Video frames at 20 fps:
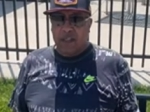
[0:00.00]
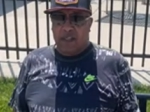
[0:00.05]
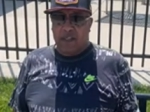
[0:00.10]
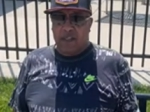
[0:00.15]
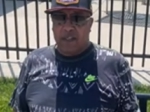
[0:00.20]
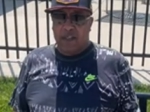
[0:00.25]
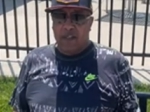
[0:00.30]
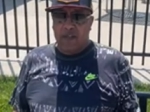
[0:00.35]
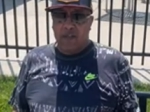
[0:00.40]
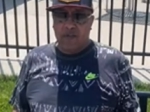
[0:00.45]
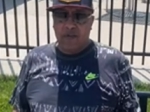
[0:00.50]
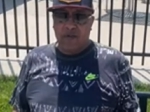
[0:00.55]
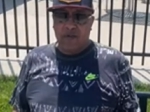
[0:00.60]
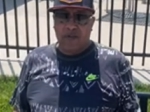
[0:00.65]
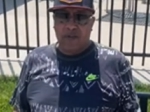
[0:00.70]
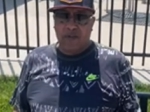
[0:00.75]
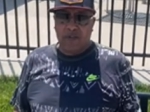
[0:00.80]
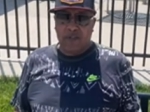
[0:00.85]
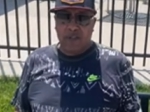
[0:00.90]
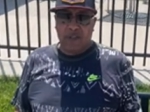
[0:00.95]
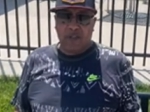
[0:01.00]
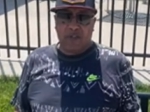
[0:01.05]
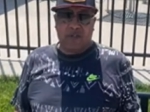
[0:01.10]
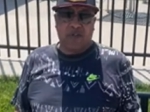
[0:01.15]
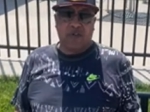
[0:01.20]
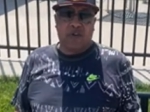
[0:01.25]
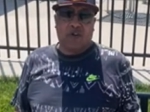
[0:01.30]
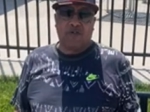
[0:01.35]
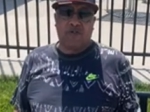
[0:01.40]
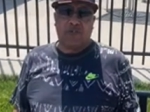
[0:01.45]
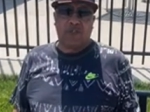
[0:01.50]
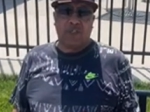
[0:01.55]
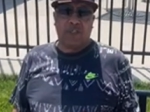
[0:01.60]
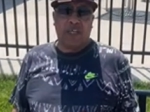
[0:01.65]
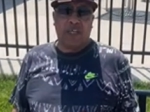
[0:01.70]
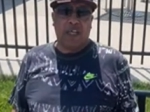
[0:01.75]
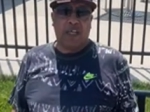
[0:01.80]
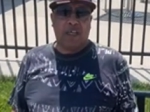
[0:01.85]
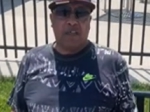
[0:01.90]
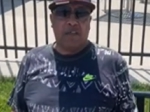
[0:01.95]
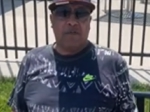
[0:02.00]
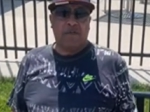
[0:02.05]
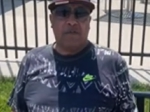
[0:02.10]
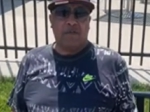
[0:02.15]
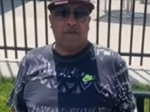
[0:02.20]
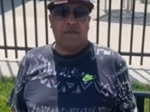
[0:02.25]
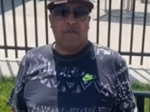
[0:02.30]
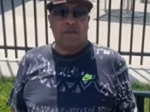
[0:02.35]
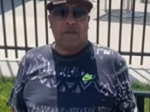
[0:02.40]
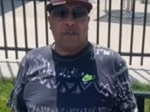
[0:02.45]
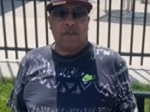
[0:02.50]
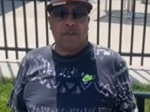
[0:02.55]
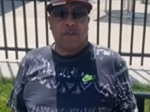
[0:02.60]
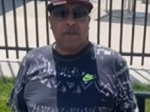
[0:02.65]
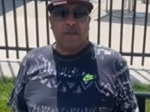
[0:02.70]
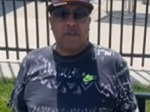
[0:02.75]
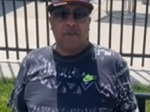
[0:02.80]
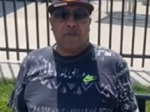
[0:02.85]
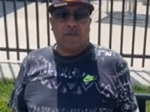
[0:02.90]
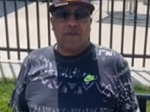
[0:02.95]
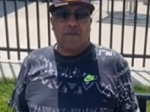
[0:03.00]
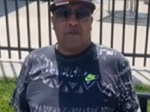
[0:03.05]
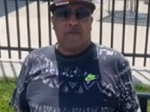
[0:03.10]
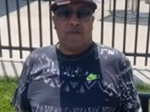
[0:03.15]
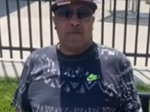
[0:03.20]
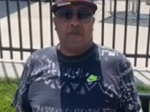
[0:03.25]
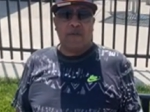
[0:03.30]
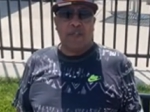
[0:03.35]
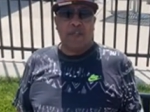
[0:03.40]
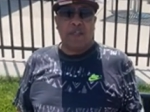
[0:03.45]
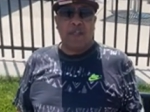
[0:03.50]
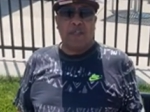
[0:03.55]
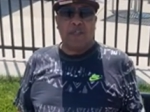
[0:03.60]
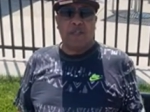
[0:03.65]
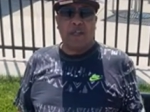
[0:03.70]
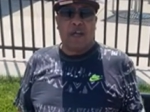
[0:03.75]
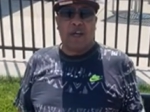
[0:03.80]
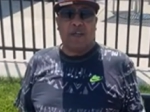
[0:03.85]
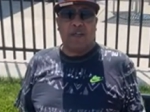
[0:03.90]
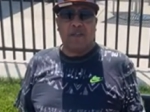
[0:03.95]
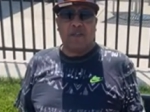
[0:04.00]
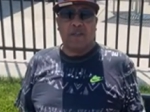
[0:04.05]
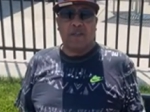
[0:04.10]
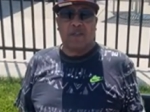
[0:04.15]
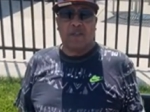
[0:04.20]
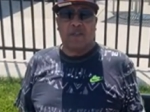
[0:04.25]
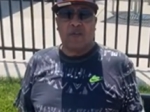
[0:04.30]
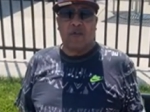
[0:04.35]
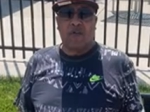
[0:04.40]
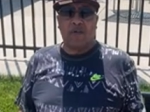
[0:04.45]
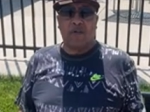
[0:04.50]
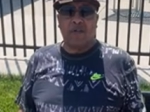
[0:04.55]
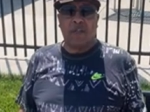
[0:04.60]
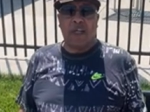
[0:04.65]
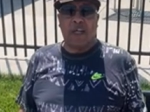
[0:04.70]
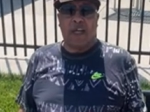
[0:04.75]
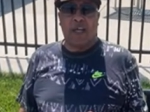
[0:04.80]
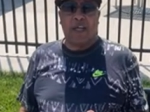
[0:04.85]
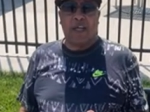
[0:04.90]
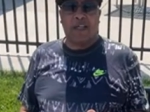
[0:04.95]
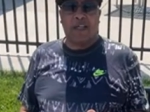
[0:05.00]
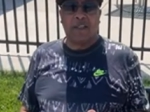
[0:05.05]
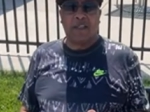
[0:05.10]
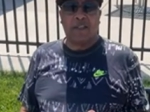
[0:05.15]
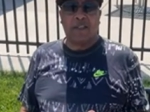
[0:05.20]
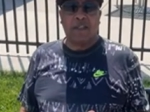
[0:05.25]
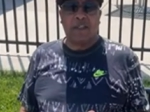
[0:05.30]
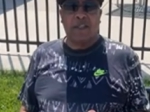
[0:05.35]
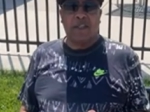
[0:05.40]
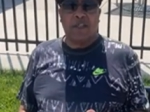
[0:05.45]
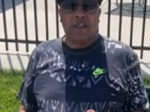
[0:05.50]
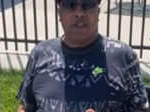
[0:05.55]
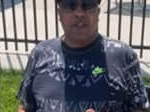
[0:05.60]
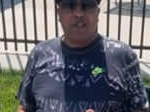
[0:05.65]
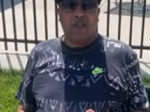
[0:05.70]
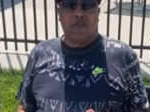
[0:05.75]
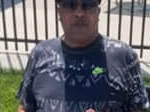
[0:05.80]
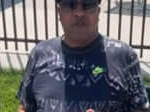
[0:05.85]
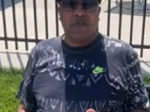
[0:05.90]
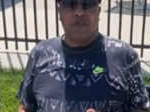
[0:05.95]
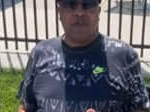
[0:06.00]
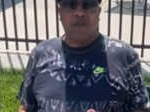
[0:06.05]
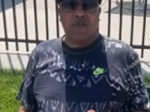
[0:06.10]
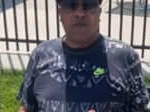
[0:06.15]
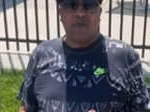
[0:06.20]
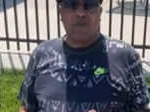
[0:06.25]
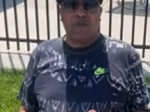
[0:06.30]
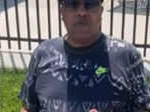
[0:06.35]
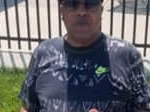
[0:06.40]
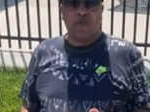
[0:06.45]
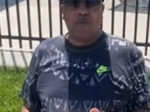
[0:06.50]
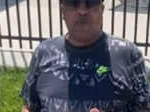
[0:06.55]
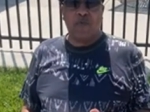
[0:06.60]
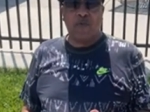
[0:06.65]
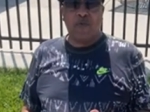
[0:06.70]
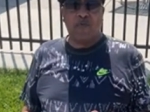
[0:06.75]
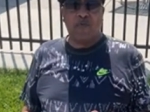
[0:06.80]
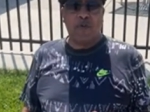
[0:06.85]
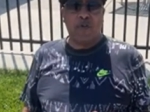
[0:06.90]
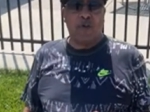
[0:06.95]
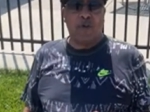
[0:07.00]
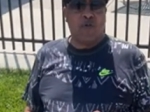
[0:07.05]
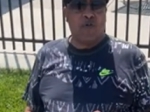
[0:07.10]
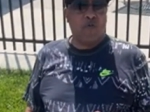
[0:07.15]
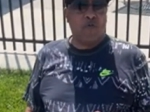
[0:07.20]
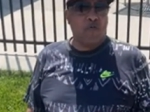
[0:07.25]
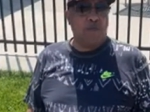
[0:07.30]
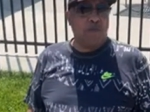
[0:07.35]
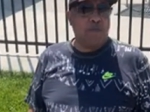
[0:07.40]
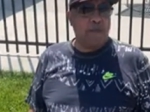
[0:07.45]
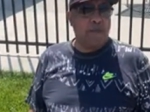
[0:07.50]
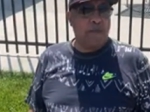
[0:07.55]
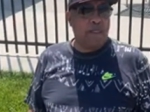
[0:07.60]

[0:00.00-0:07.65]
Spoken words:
and he learned the extortion game from me. He started extorting guys, so then when he went home,